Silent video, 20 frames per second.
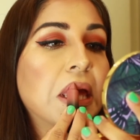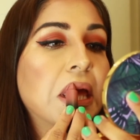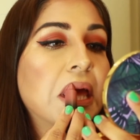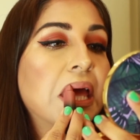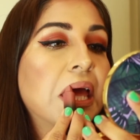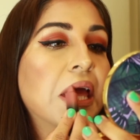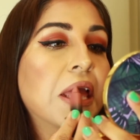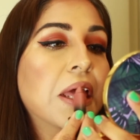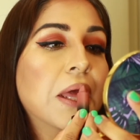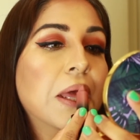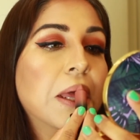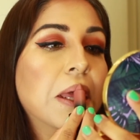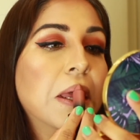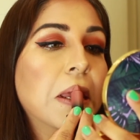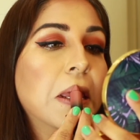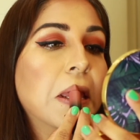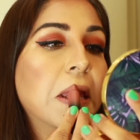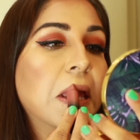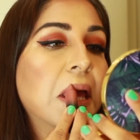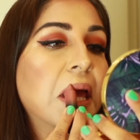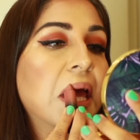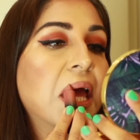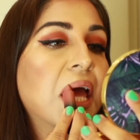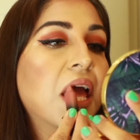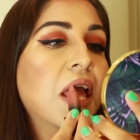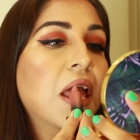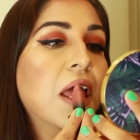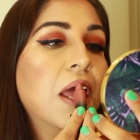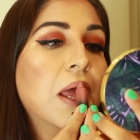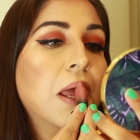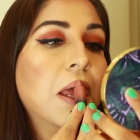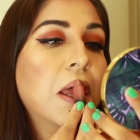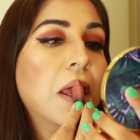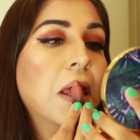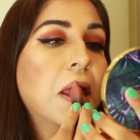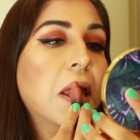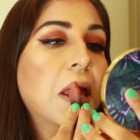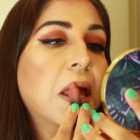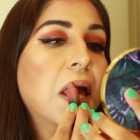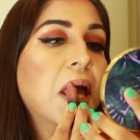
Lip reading: (silence)